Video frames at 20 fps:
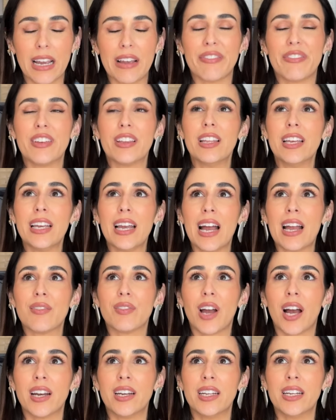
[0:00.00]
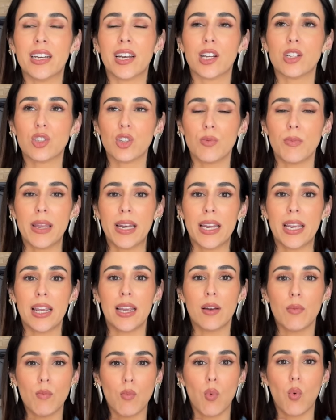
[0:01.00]
I feel like I've gotten in so
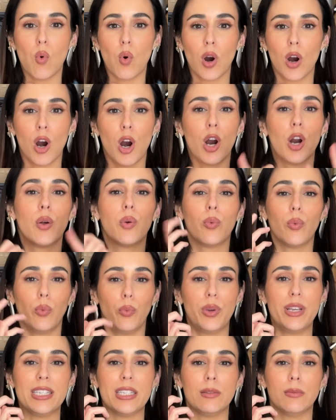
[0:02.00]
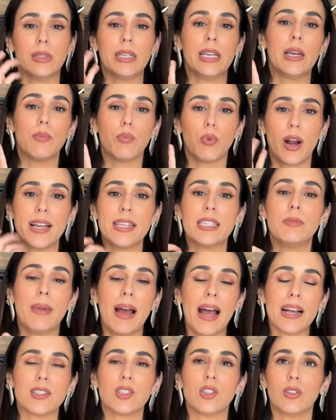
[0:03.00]
many more reasonably priced
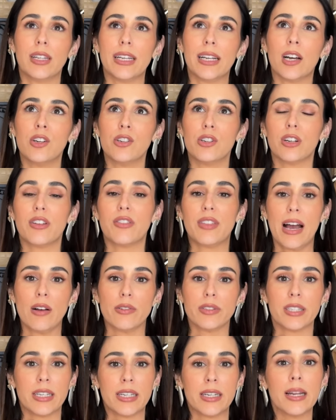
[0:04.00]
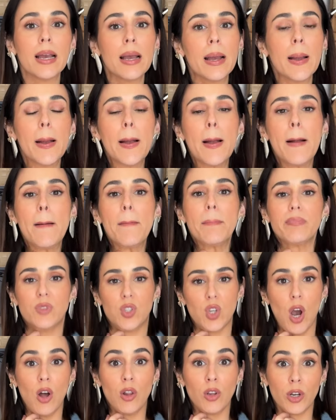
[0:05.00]
bags, so like under
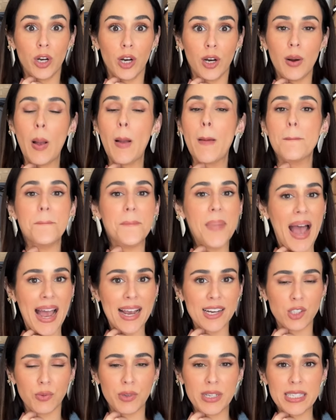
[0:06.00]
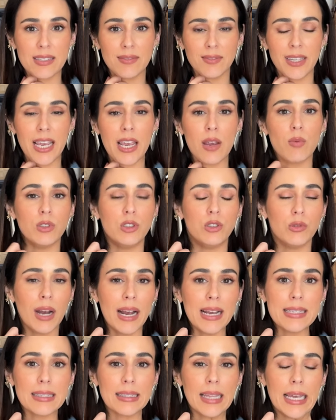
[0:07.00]
$1,000 bags recently. Would you
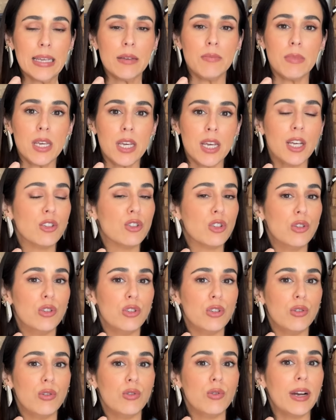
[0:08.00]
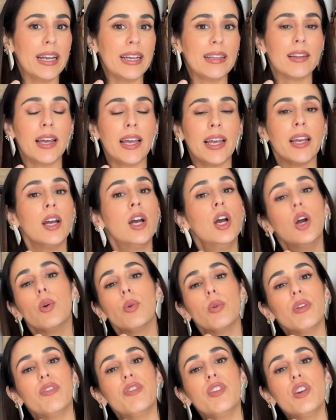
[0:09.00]
guys like me to do a like
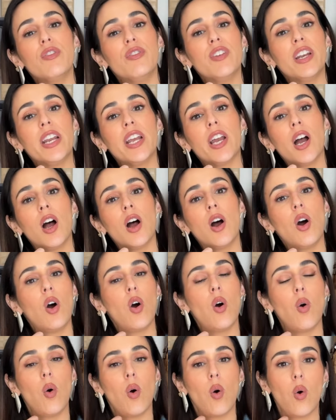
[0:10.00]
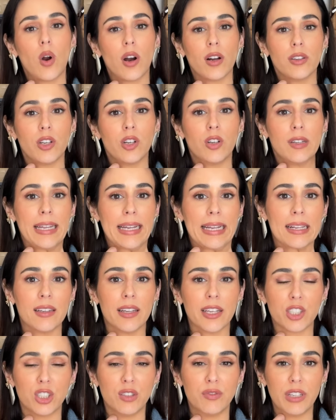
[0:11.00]
review video or a little like
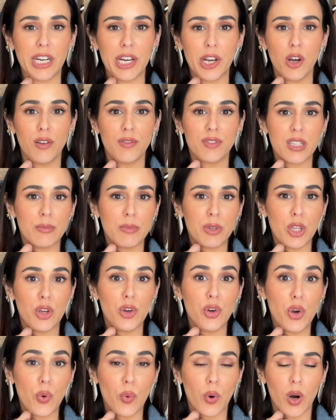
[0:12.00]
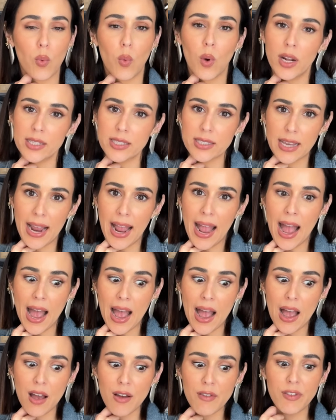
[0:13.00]
collection video of some of the newer ones I
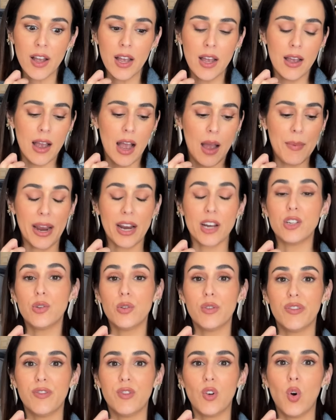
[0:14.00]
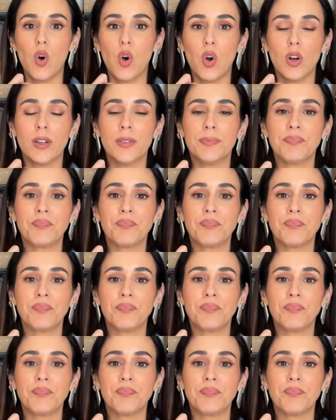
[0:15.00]
have? I mean, I could do a full